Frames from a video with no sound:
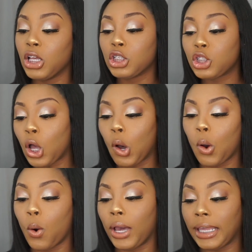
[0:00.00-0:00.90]

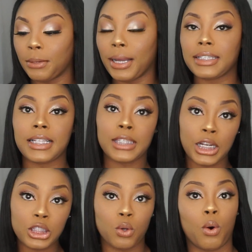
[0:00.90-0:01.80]
So anyways, let's get
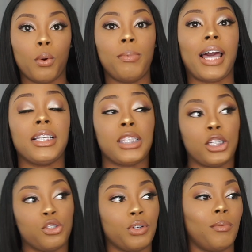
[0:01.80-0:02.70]
into it. We balancing a
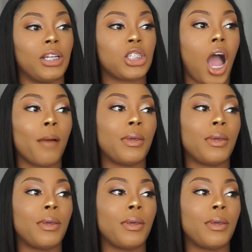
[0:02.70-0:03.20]
dream and a job.